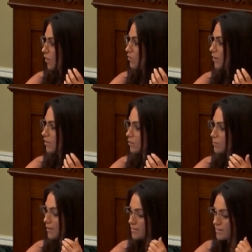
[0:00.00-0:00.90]
on a regular
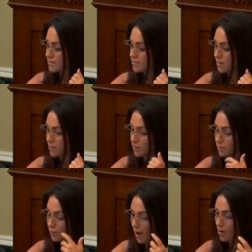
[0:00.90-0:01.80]
basis
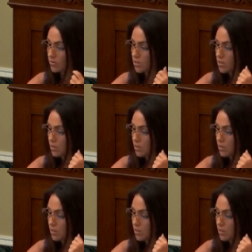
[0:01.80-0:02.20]
throughout